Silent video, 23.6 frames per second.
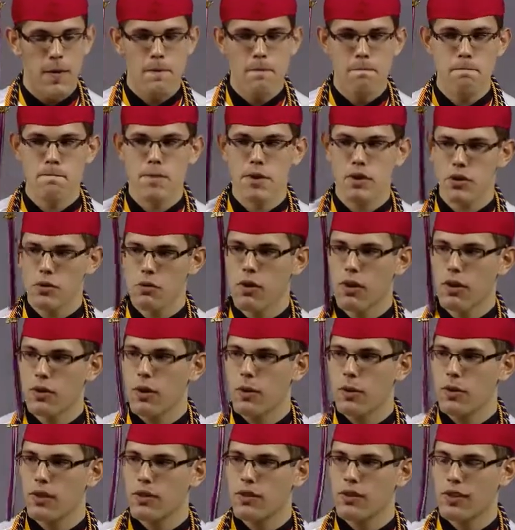But you all know
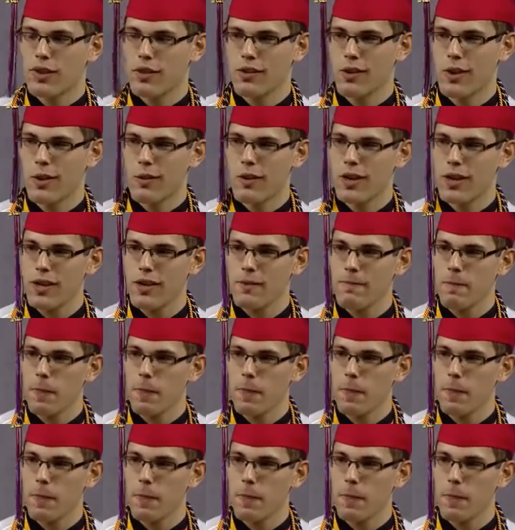these things already.